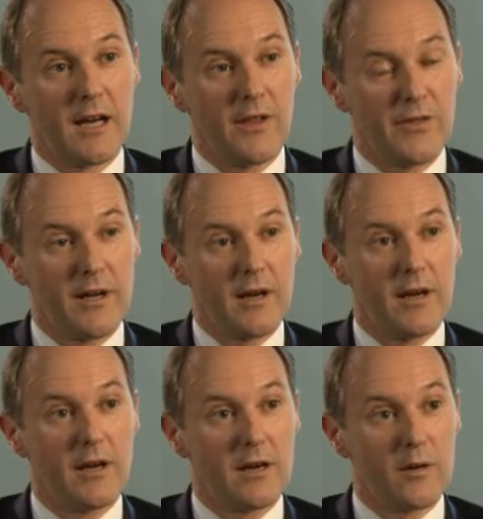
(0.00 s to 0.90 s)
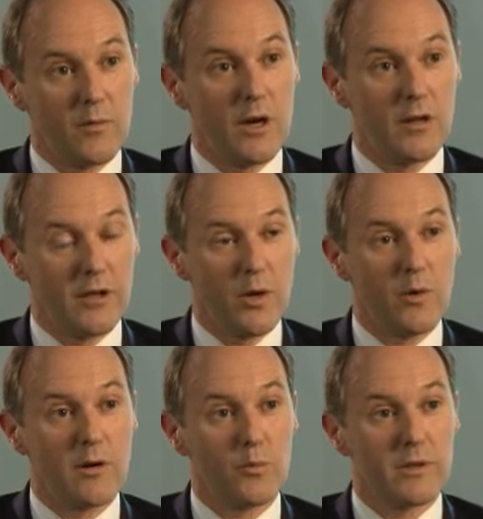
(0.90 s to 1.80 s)
I think are
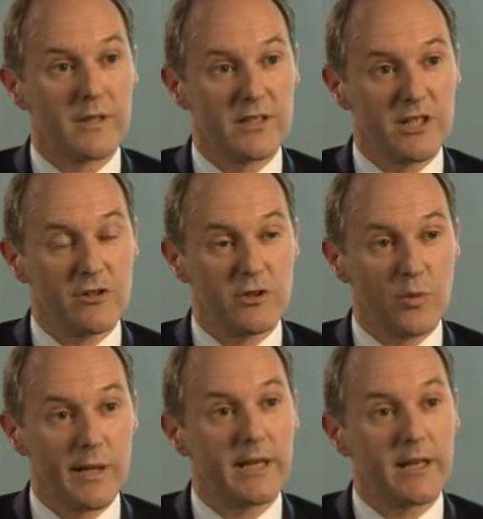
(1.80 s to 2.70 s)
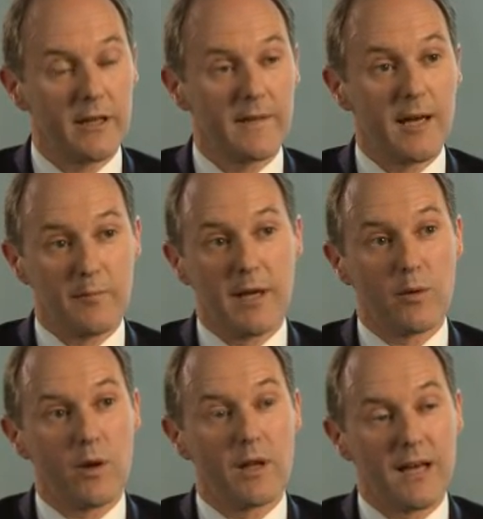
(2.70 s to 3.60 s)
lower and will continue to weaken, and that may
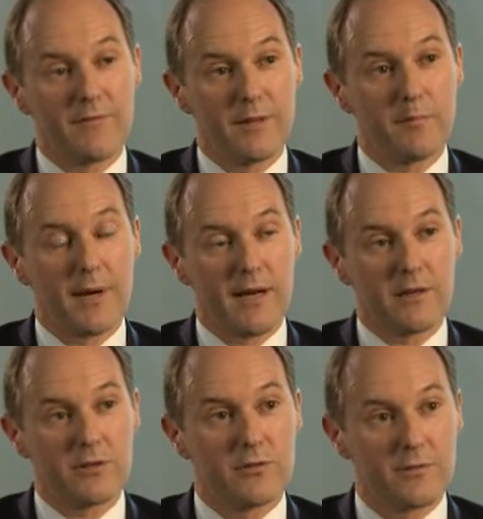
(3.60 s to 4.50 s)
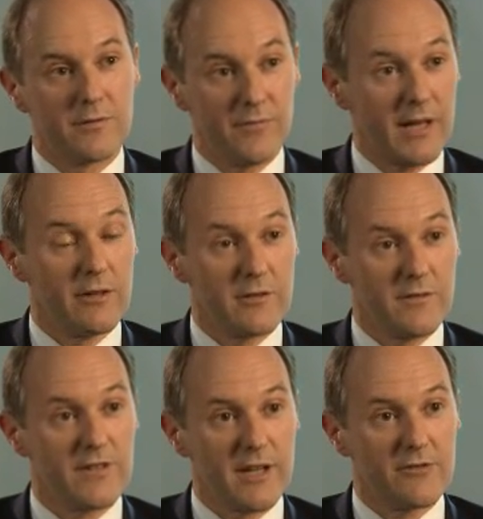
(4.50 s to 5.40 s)
well have an impact on the values
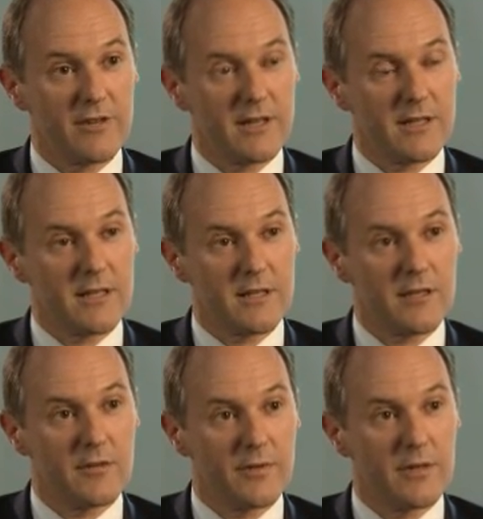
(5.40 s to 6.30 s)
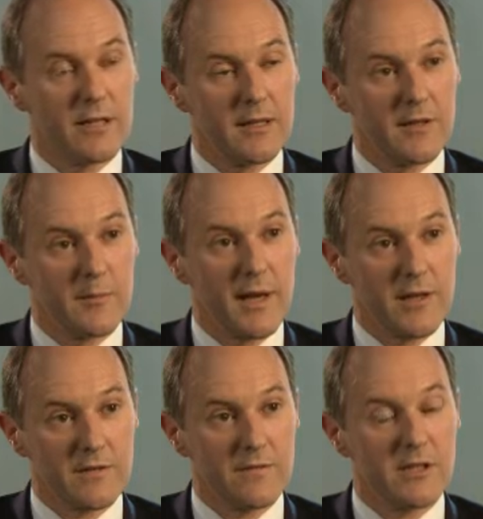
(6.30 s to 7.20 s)
of secondary assets over the
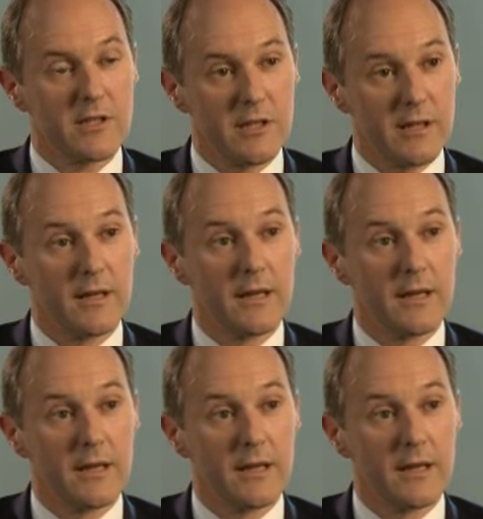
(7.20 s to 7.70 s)
balance of this year.